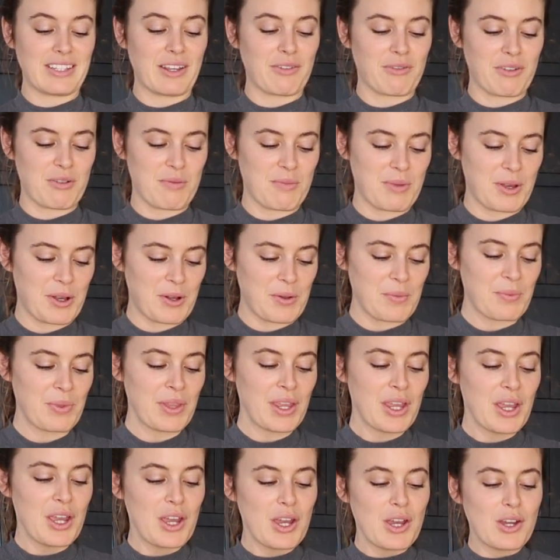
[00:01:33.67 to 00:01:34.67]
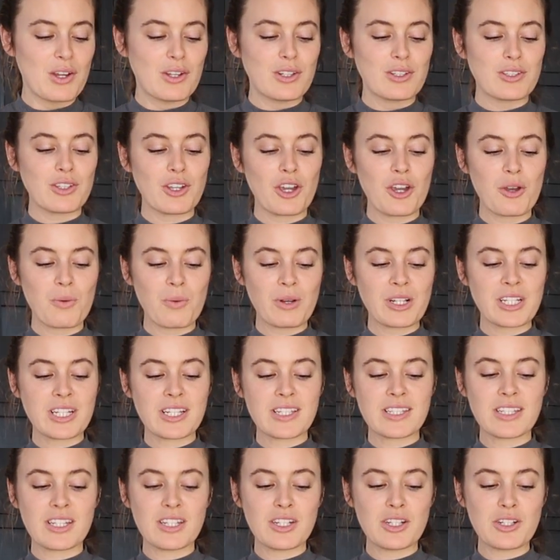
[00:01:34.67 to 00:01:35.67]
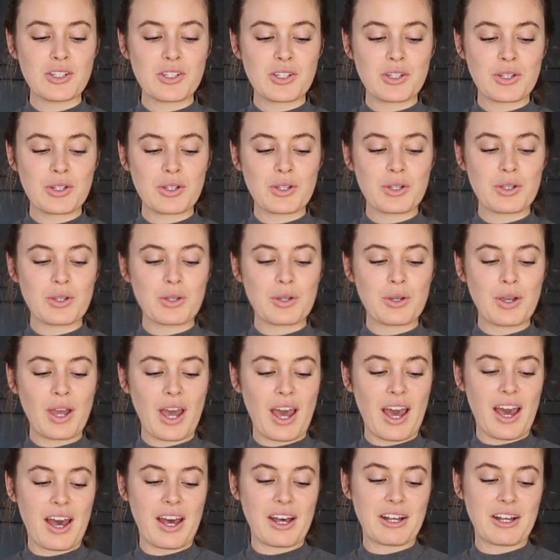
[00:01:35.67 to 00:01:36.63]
every meal. So we're just gonna do